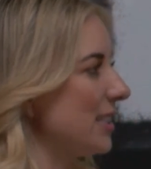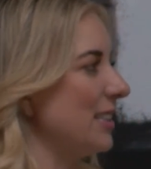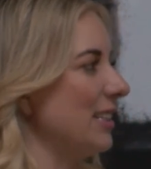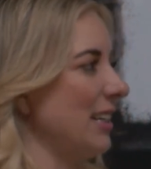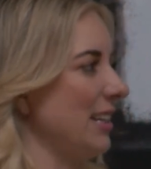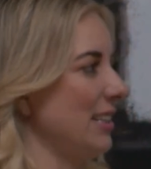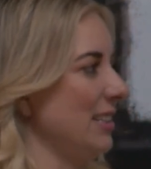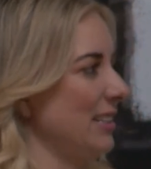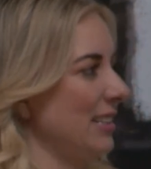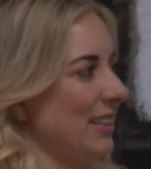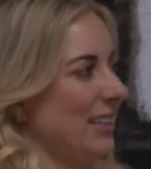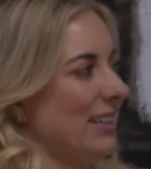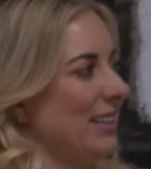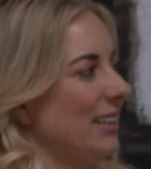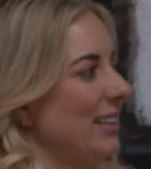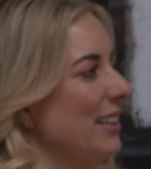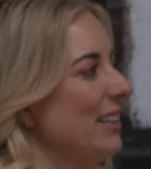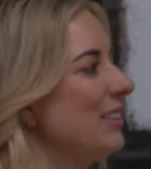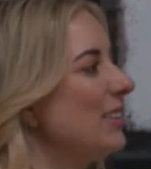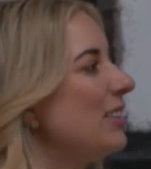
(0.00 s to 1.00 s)
And yeah. then
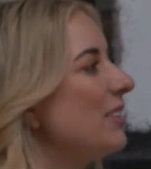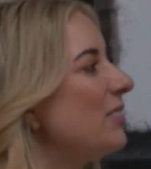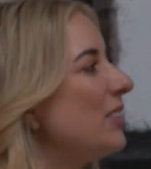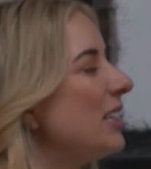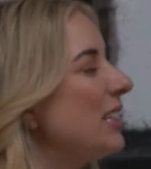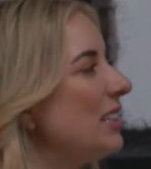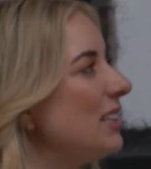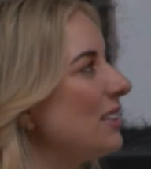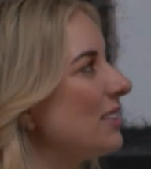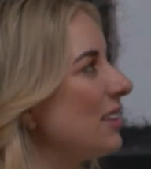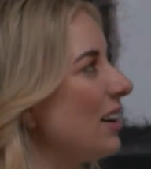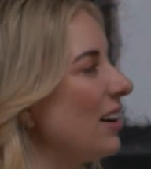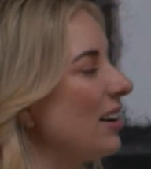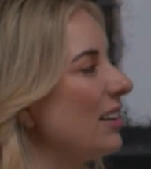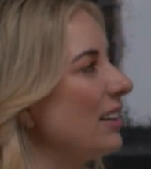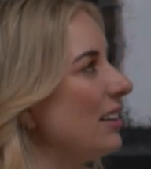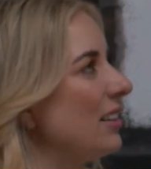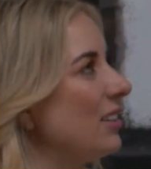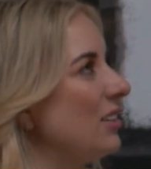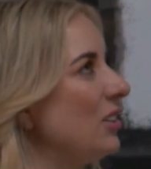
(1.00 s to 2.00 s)
he
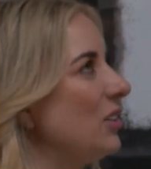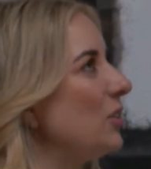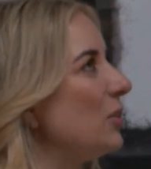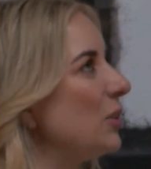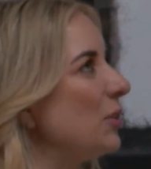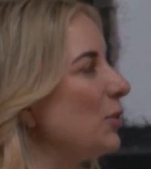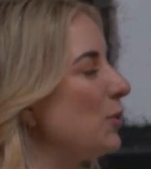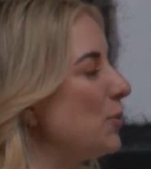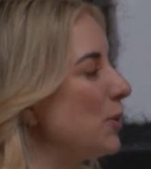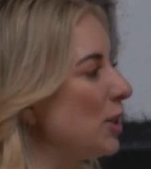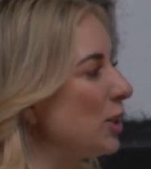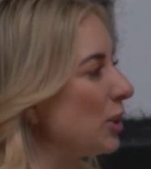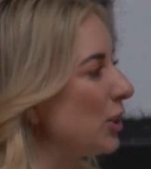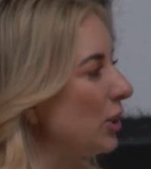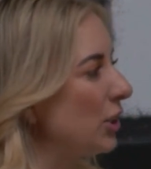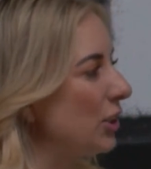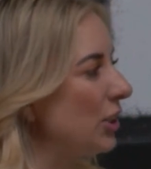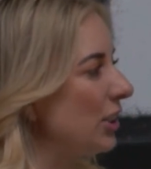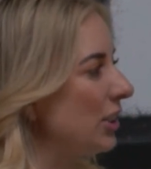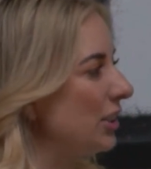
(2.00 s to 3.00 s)
thought and knew it would be a
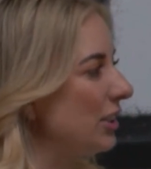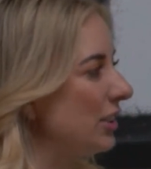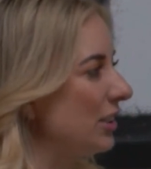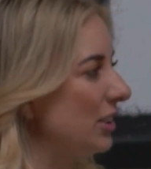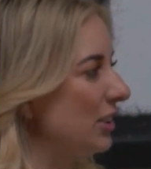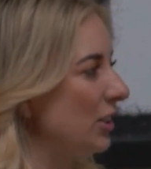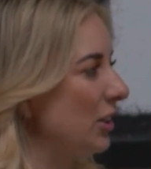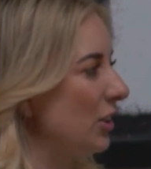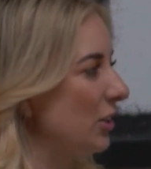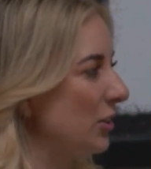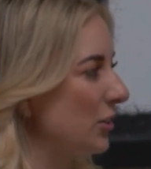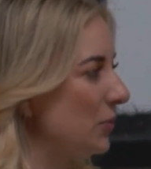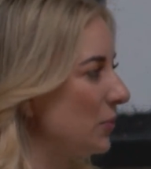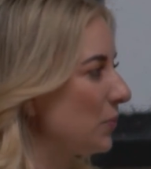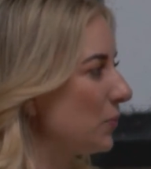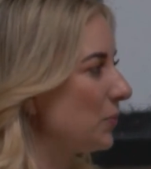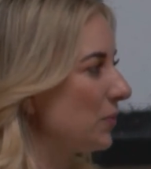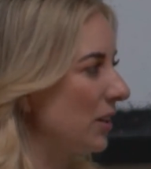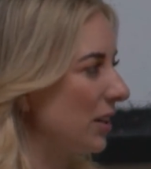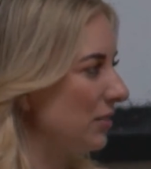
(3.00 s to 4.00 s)
good, you know,
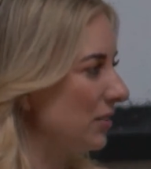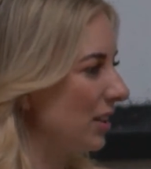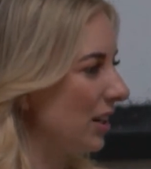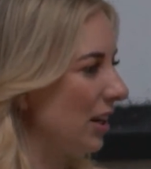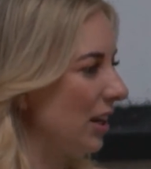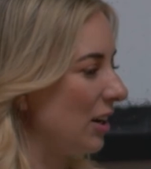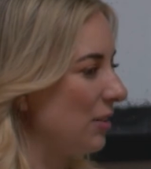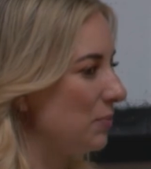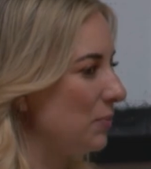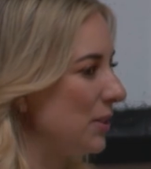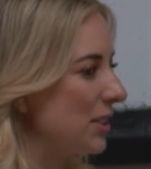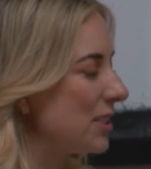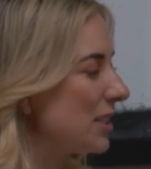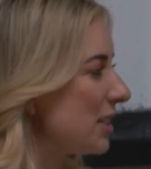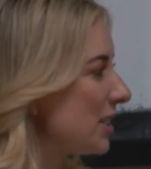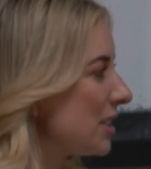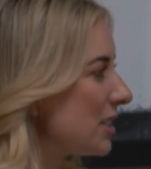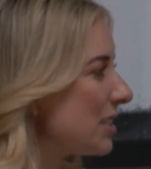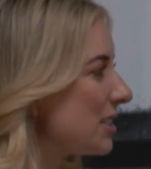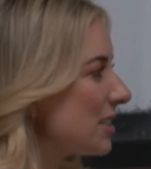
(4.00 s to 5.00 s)
um,
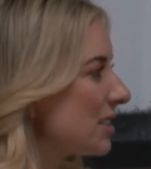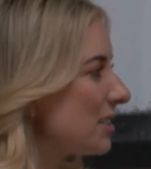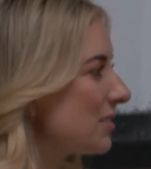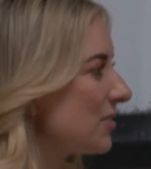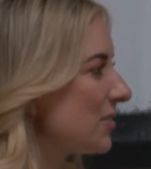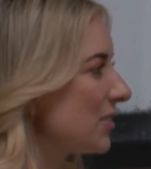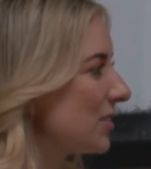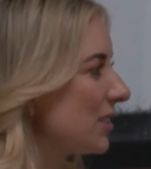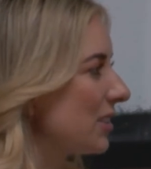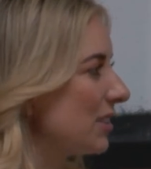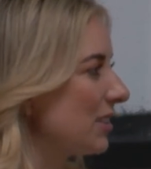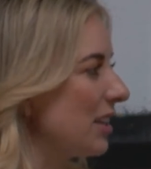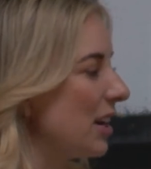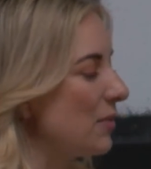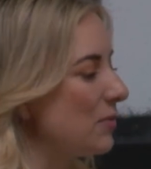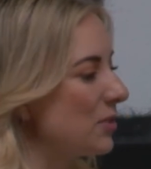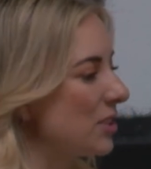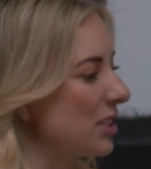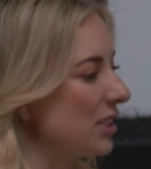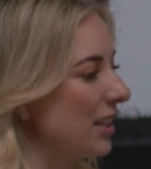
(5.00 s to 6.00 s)
business yeah. for
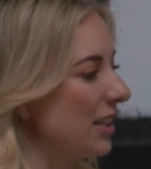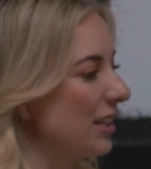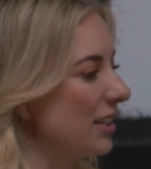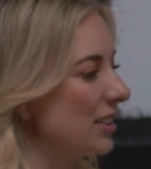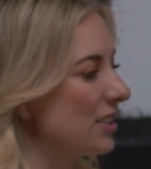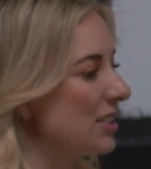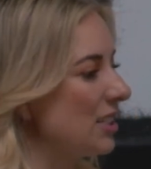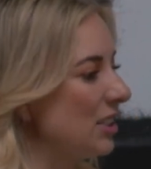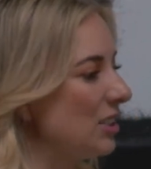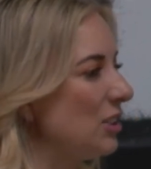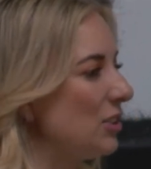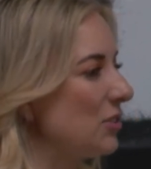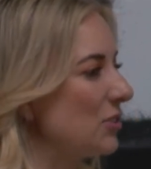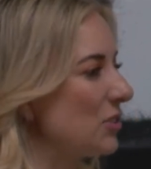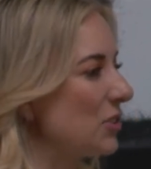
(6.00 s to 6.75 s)
them to like continue.